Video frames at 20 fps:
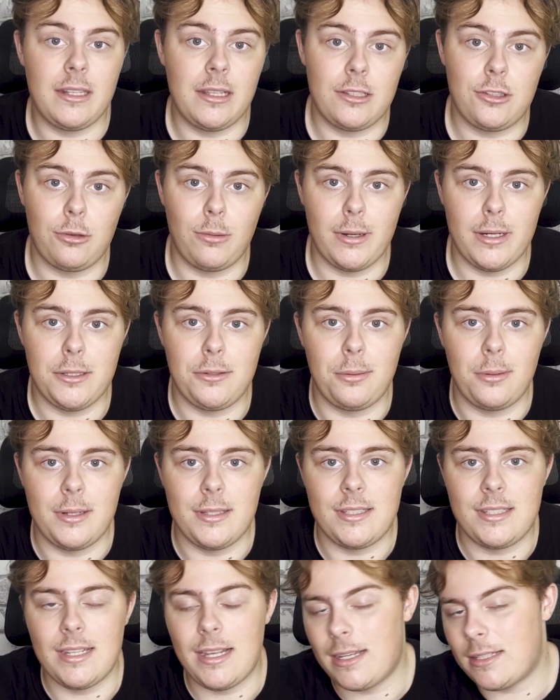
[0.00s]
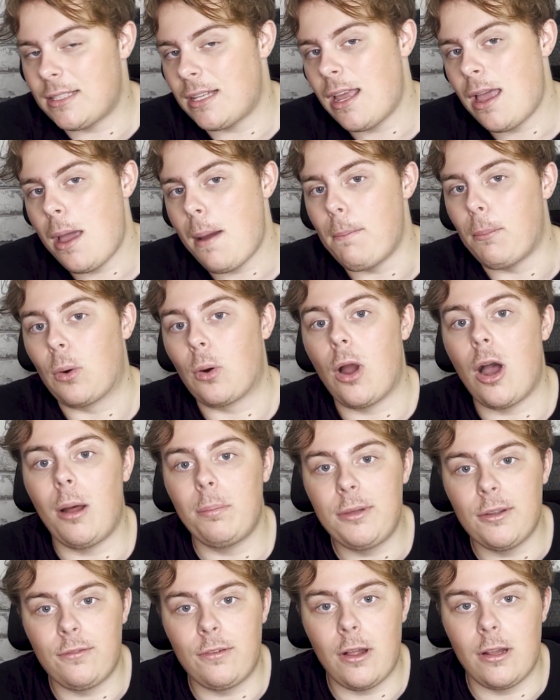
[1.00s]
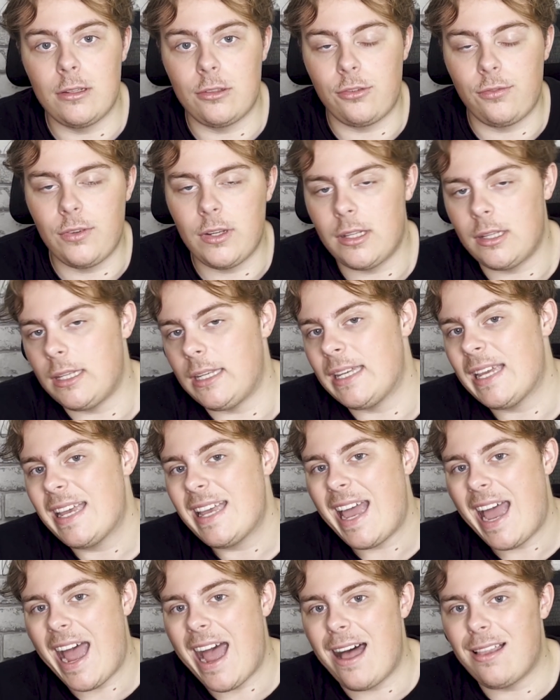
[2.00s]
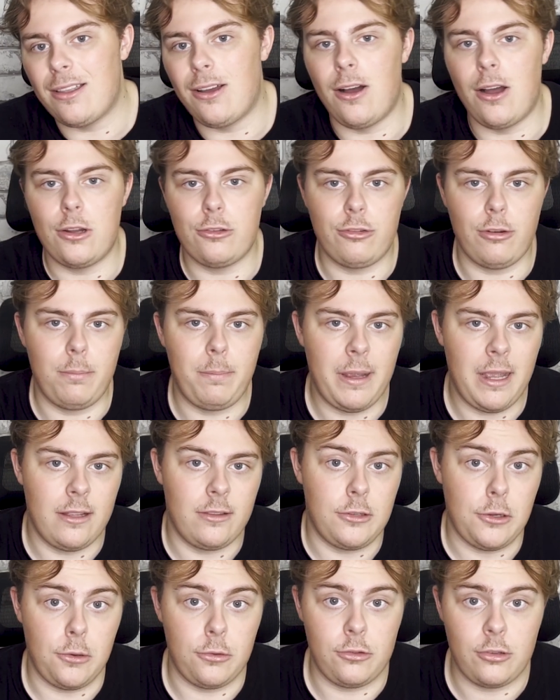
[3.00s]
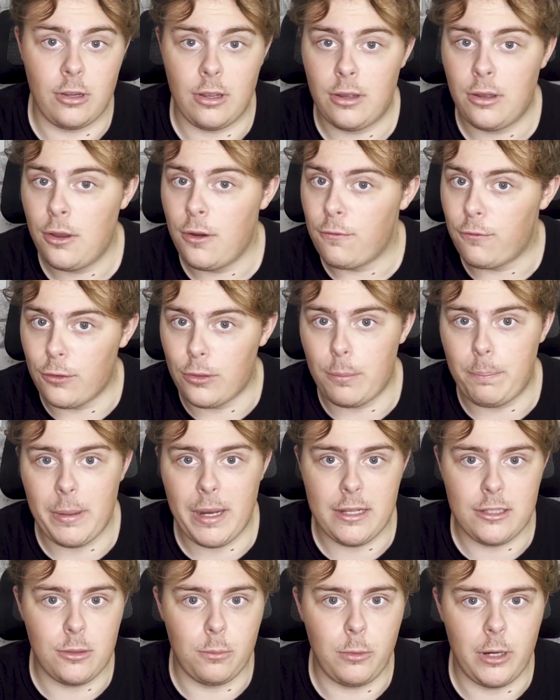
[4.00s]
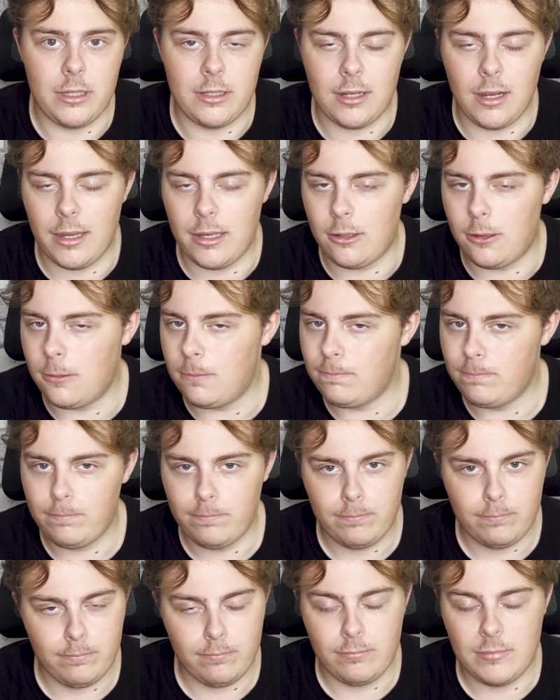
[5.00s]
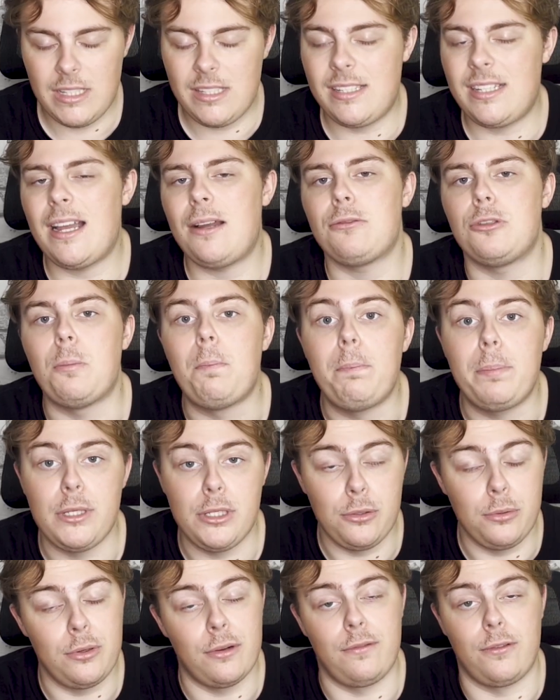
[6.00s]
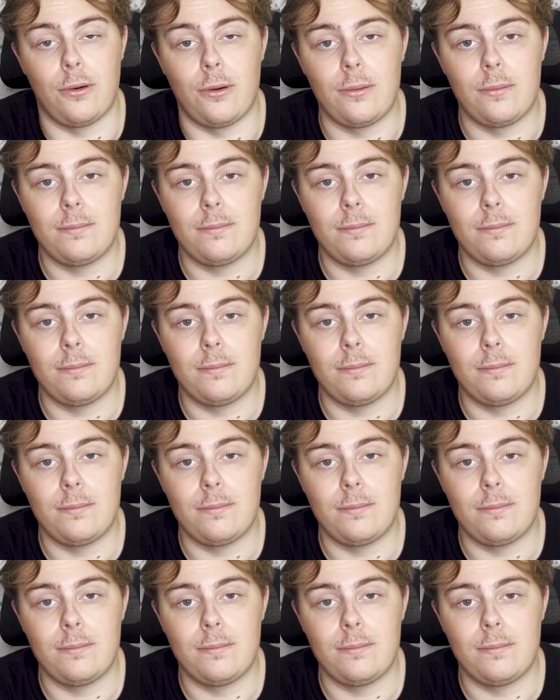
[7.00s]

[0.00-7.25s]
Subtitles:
of 2026, Merab Dvalishvili, Alejandro Pantoja for the bantamweight title. It sounds beautiful.